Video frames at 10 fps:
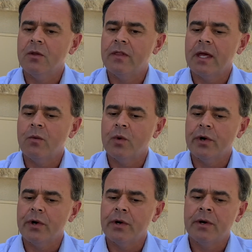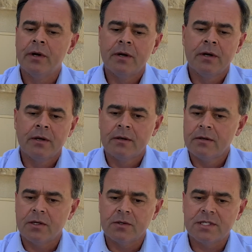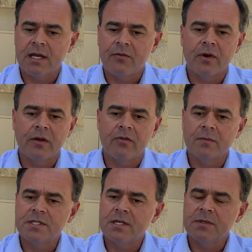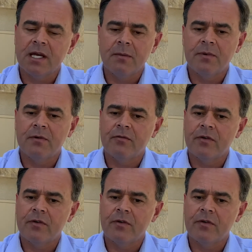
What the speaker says: they were suffering from some type of,